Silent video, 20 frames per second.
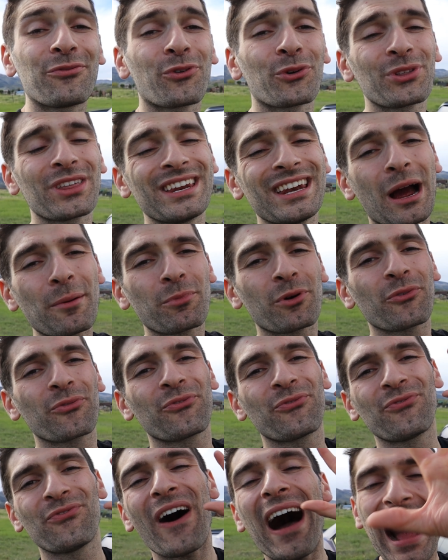for the number
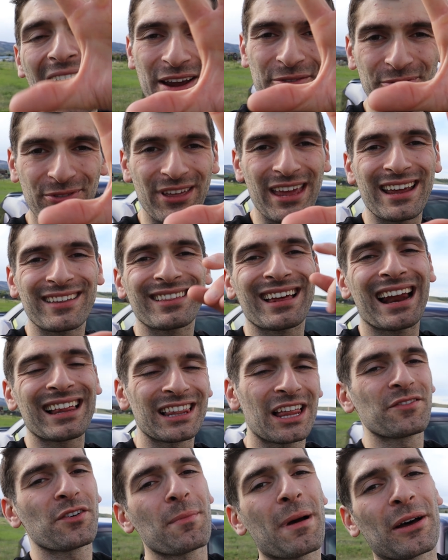5 thing that I
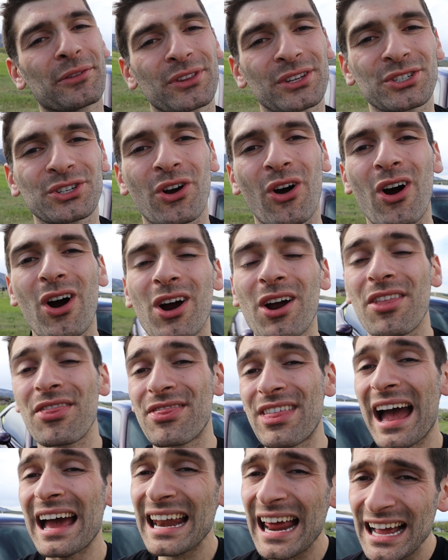love about this car,
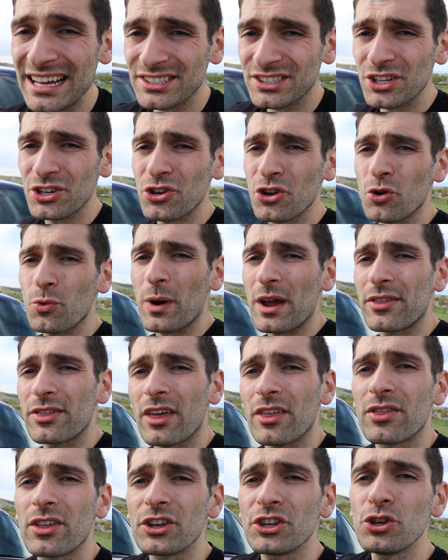that has to do
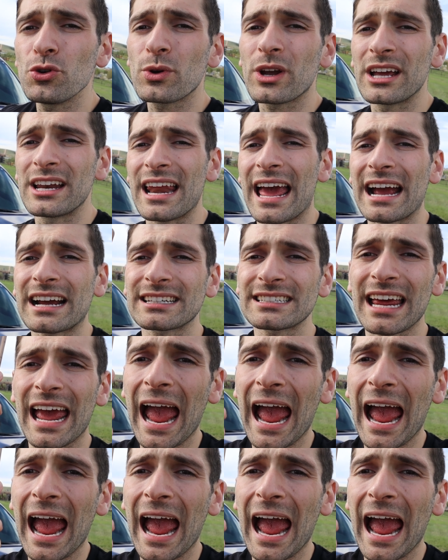with the UConnect